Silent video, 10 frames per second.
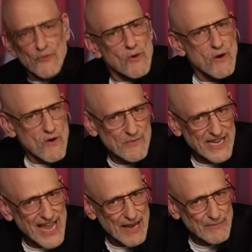through
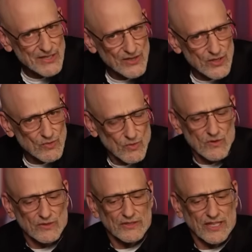whom he came into this
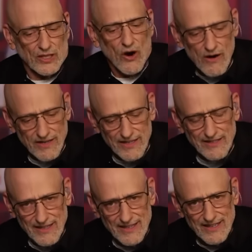world
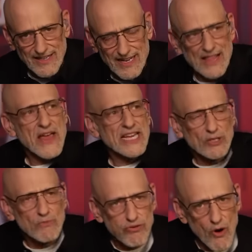incarnate, and
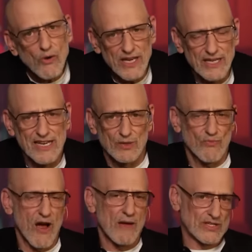that he's broken
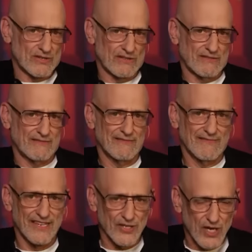his promises,
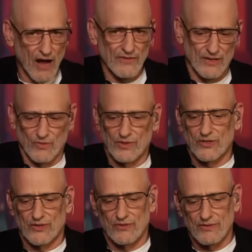his covenant
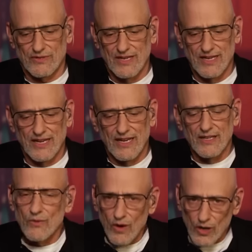with the Jews,
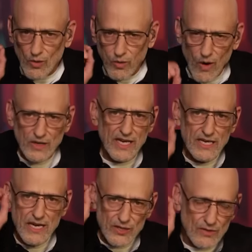you are
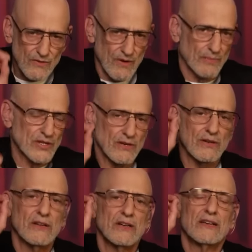quoting
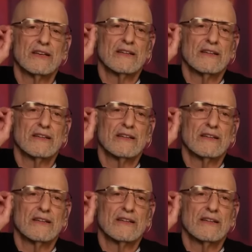scripture